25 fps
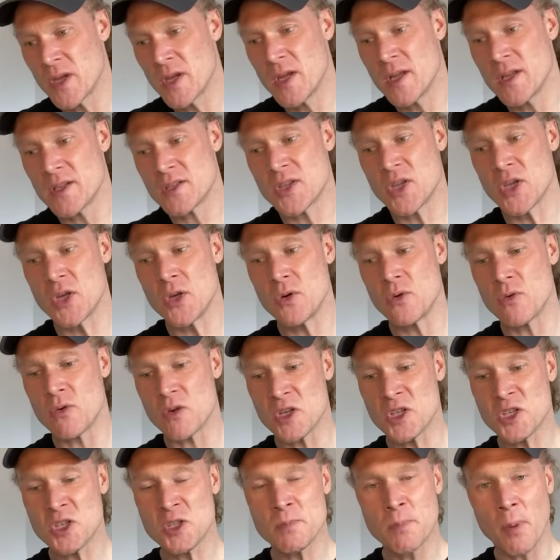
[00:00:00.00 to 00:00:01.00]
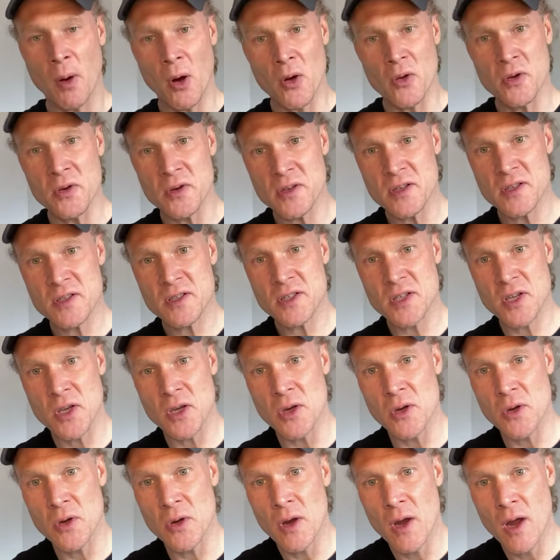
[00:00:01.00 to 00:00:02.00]
to respond
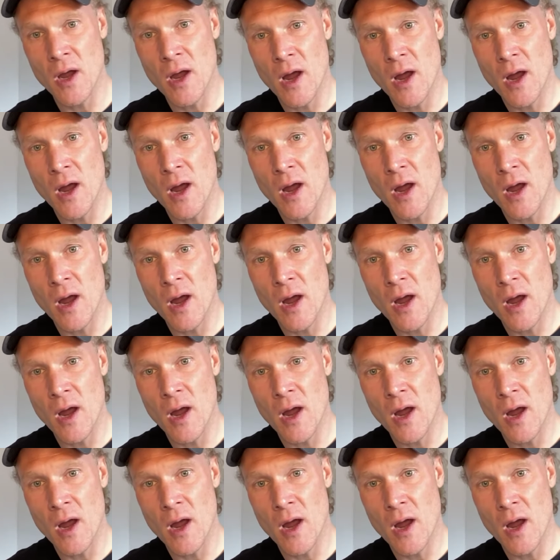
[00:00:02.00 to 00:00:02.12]
to